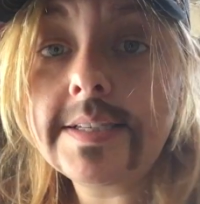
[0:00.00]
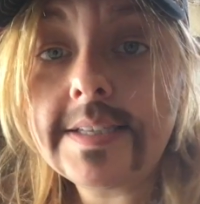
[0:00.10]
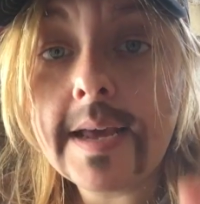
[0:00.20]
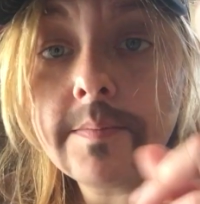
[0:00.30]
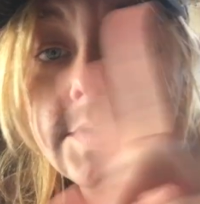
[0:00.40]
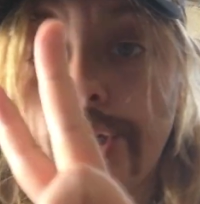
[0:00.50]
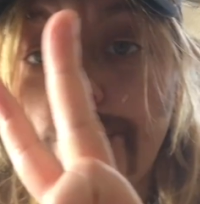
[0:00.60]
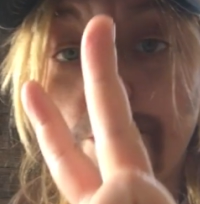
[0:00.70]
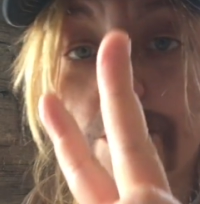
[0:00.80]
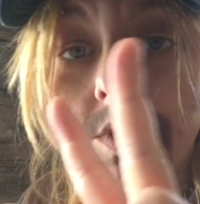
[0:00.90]
Step
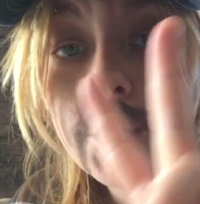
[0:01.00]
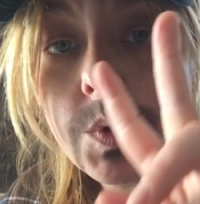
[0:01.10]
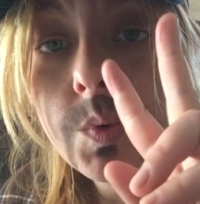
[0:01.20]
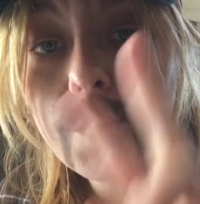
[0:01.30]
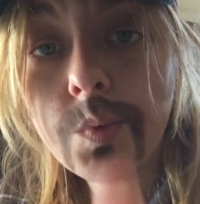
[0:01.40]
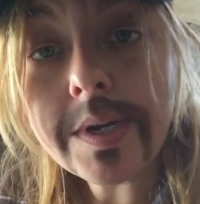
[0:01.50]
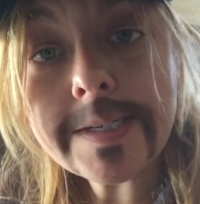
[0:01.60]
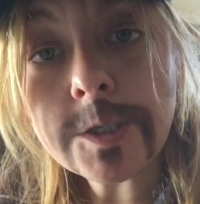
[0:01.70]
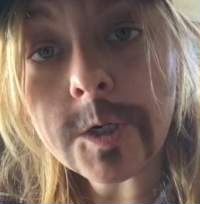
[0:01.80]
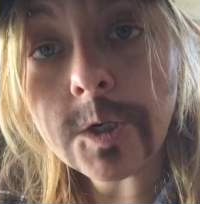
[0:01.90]
two,
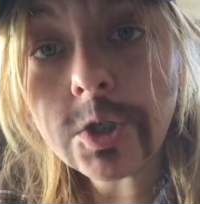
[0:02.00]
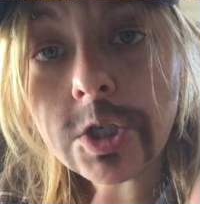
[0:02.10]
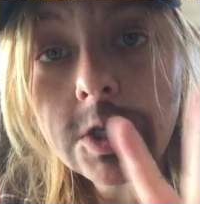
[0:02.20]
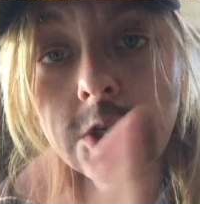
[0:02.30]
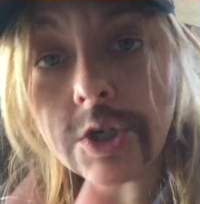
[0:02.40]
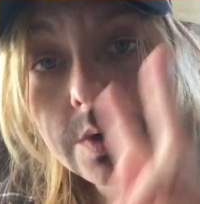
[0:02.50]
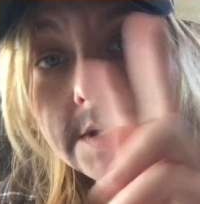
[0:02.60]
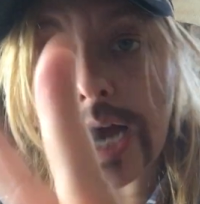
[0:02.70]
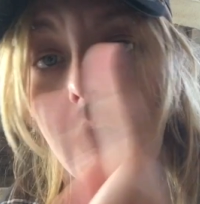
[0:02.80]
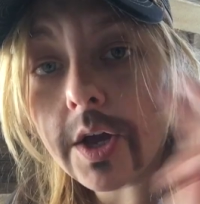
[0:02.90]
research your
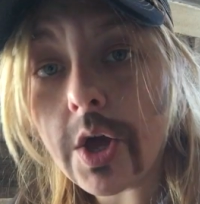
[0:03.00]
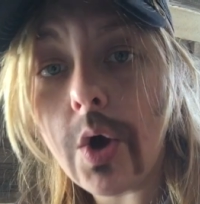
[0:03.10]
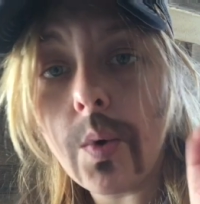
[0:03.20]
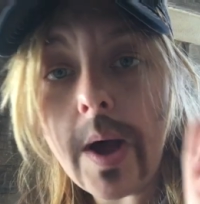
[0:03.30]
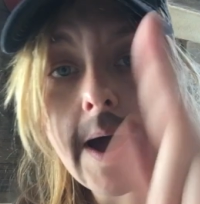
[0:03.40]
taco